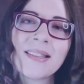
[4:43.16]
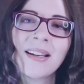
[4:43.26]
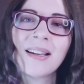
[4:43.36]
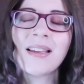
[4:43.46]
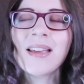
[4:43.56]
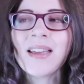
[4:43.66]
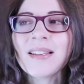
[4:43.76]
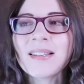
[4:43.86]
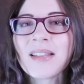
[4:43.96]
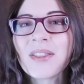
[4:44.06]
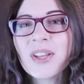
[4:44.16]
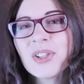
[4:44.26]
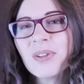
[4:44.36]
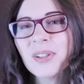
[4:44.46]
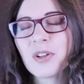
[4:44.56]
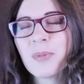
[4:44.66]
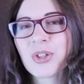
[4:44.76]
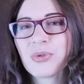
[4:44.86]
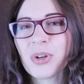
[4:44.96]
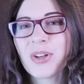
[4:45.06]
thing is these are a little bit
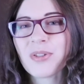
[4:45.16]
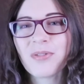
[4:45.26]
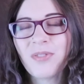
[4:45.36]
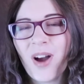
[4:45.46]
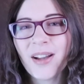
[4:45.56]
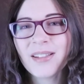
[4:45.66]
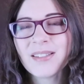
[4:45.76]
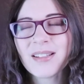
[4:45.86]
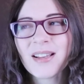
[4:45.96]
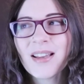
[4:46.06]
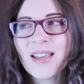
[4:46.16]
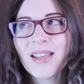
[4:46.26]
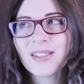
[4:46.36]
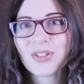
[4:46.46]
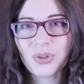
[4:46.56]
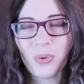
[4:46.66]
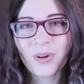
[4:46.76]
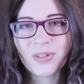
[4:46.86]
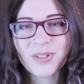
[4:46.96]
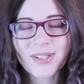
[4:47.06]
trickier to find in
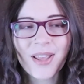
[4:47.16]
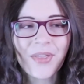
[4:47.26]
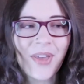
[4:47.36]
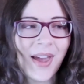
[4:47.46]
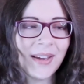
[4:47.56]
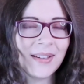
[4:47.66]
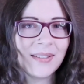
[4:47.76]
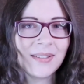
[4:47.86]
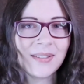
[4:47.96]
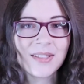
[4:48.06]
stores than